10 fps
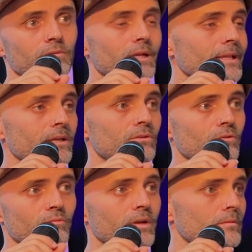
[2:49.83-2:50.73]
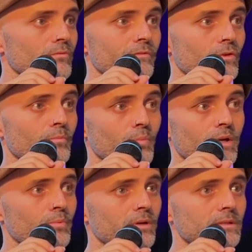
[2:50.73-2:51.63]
let you review
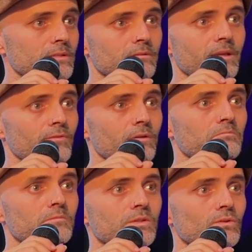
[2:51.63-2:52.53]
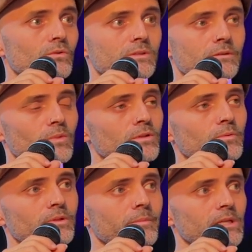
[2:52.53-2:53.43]
preprints, give them scores on multiple
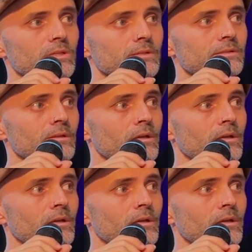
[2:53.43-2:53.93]
dimensions.